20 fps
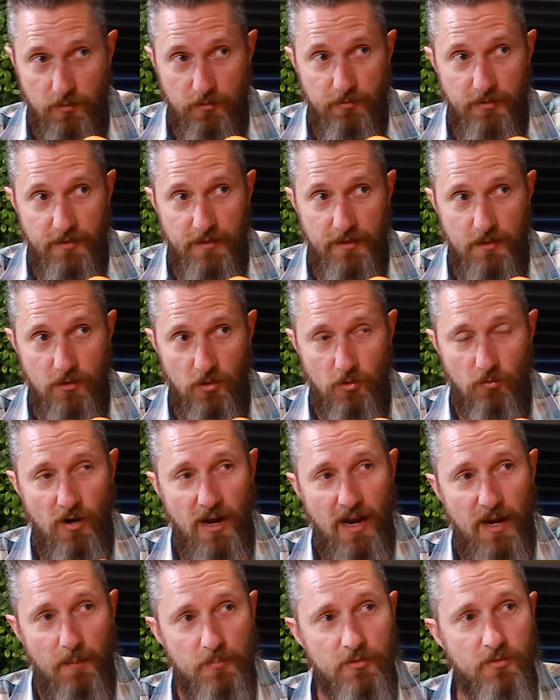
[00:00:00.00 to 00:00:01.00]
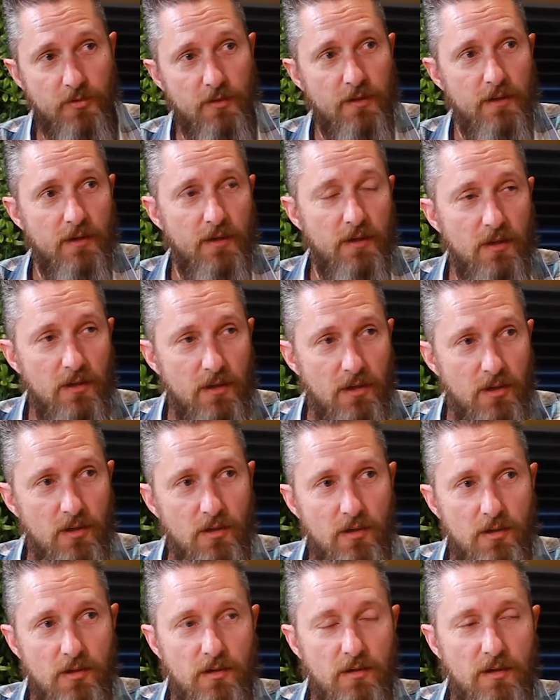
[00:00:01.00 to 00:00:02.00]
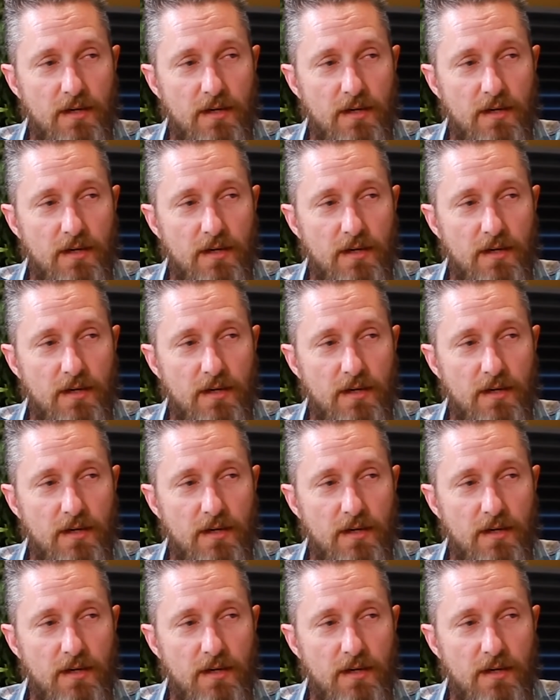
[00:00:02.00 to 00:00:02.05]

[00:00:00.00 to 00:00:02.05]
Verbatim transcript: vehicle wraps mm-hmm